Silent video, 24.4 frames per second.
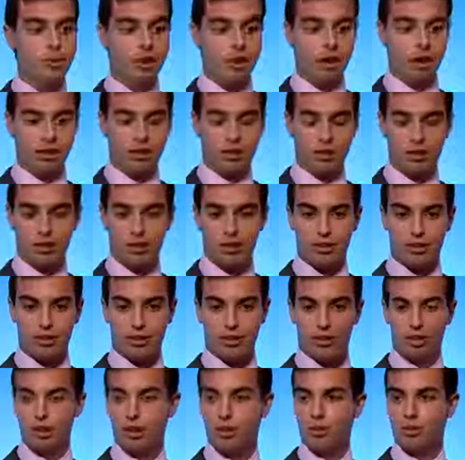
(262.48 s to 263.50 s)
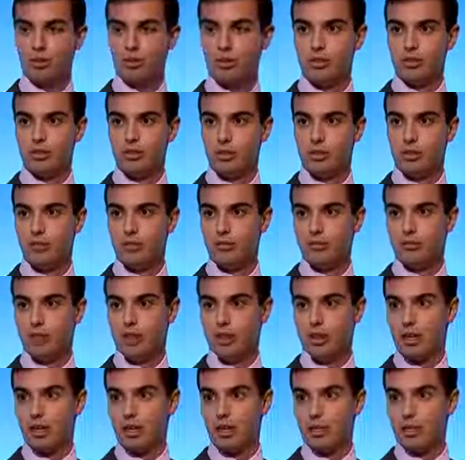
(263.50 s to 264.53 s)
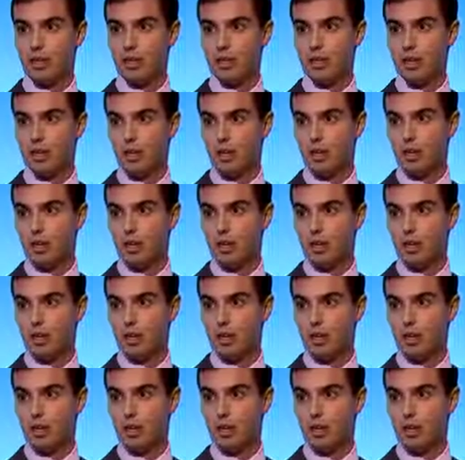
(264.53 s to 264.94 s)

was lucky that I didn't know I wanted to work in finance.